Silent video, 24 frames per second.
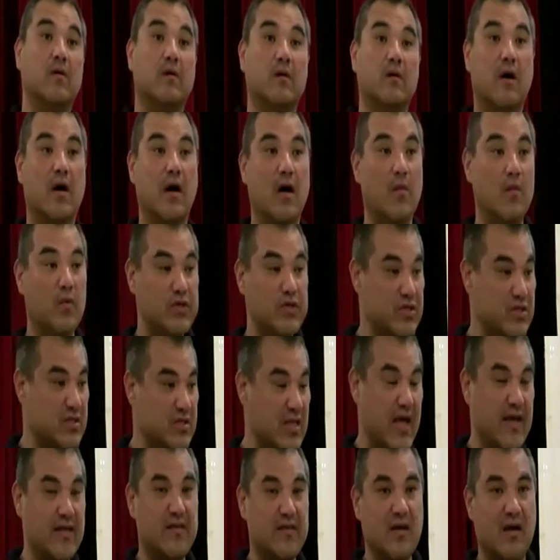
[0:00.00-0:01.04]
um, which is
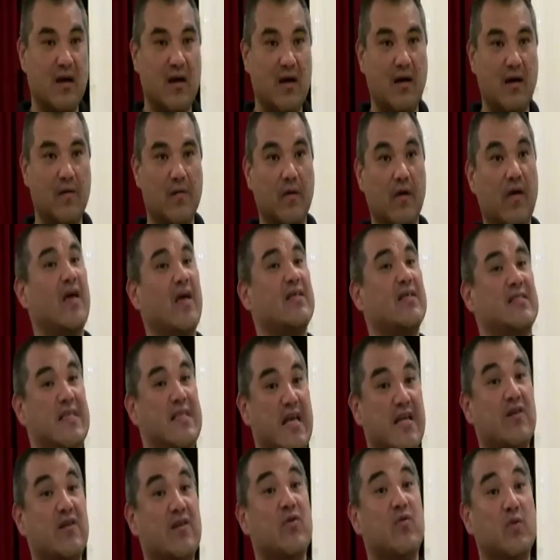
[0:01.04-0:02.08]
like the
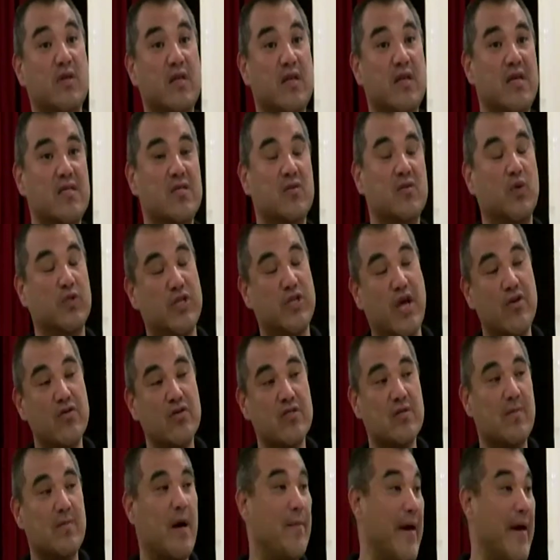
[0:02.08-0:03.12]
extended release, which I use
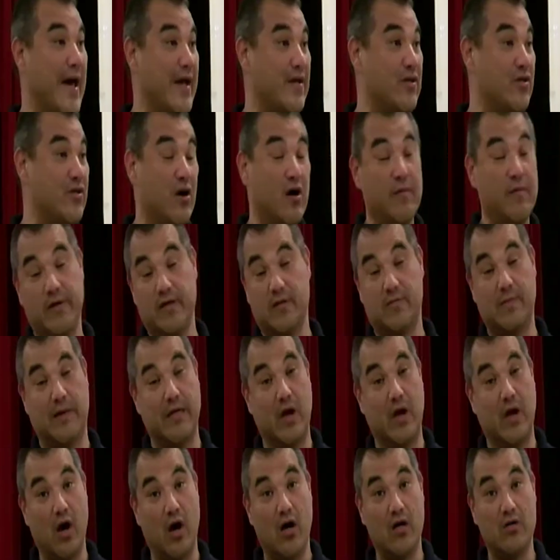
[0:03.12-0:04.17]
in my backyard because my
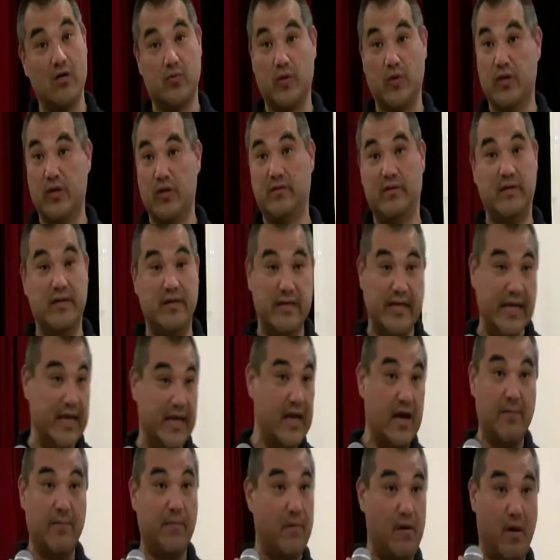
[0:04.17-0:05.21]
dogs would dig
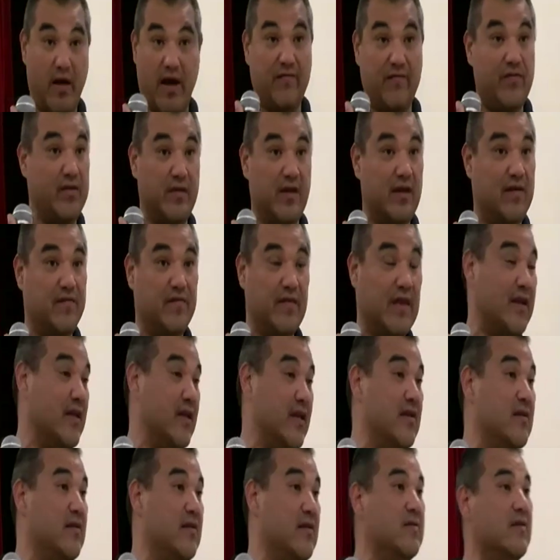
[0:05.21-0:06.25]
up everything if they
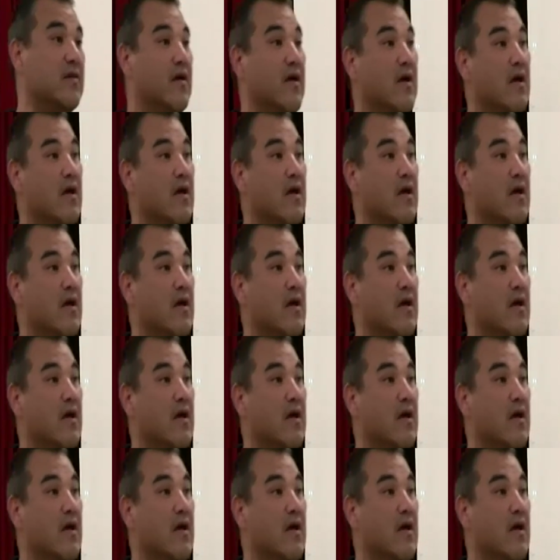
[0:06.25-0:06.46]
didn't.